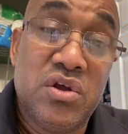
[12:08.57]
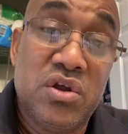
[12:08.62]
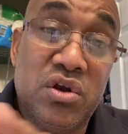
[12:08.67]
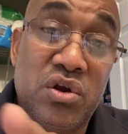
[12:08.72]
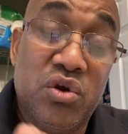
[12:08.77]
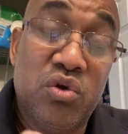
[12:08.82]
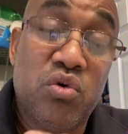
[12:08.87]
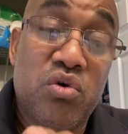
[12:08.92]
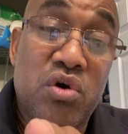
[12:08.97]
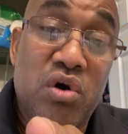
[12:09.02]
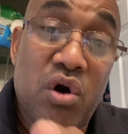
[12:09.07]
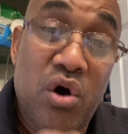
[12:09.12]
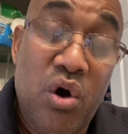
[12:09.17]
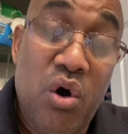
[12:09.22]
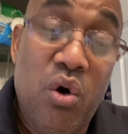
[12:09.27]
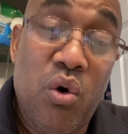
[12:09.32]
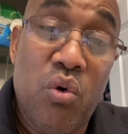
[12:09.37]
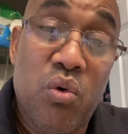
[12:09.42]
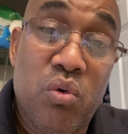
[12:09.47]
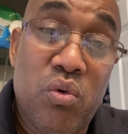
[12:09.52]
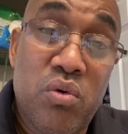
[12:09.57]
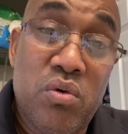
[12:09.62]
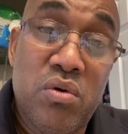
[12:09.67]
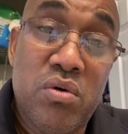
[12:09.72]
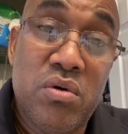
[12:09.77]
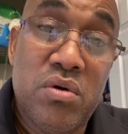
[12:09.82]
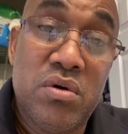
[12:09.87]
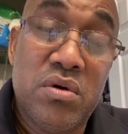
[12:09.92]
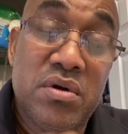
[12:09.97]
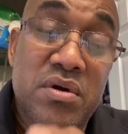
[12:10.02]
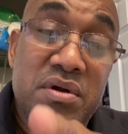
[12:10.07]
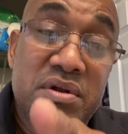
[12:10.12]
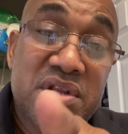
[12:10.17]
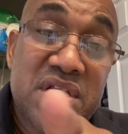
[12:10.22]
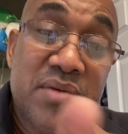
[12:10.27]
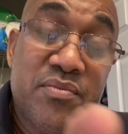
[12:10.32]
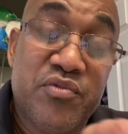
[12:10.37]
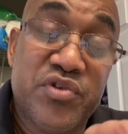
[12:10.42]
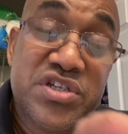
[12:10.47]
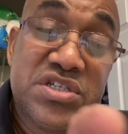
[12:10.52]
look how
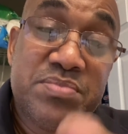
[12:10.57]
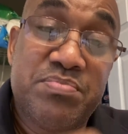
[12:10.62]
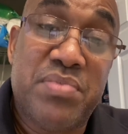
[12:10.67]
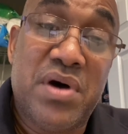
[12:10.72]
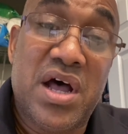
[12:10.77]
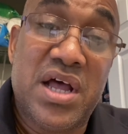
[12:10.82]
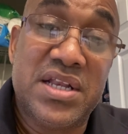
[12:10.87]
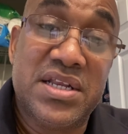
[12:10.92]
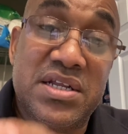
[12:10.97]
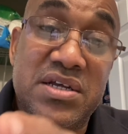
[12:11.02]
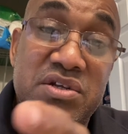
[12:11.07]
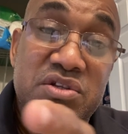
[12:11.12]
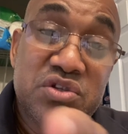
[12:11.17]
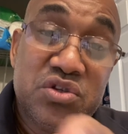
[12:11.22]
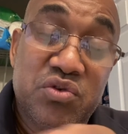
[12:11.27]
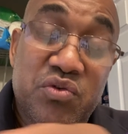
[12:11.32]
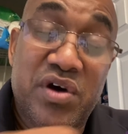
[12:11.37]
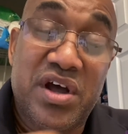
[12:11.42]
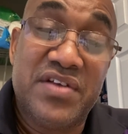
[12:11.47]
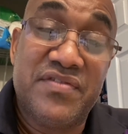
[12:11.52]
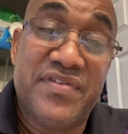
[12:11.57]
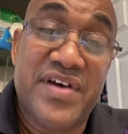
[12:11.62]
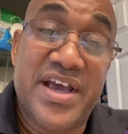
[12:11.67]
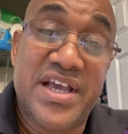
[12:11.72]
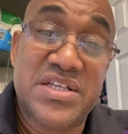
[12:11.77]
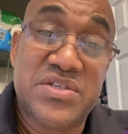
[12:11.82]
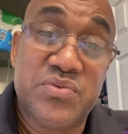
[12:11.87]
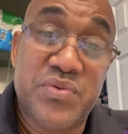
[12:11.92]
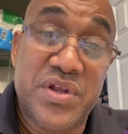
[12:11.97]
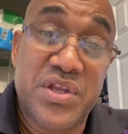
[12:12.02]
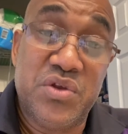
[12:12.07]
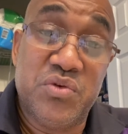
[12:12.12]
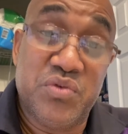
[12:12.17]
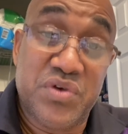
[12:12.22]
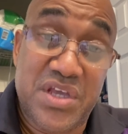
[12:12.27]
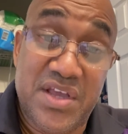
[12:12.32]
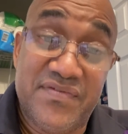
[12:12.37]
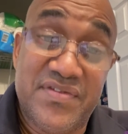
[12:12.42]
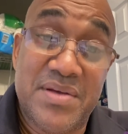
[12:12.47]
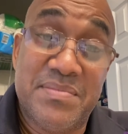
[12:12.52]
them respond to advice when you
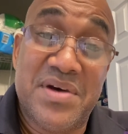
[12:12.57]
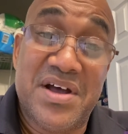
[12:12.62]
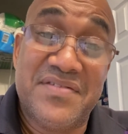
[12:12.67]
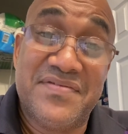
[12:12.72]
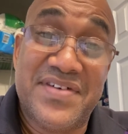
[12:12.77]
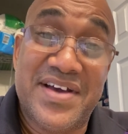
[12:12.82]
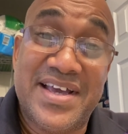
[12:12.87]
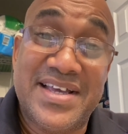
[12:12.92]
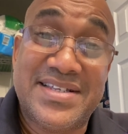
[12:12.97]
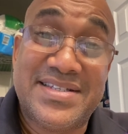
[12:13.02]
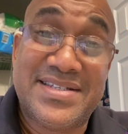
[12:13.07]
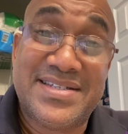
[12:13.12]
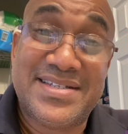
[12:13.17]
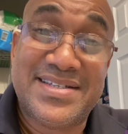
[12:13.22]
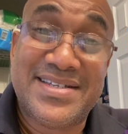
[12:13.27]
give them advice.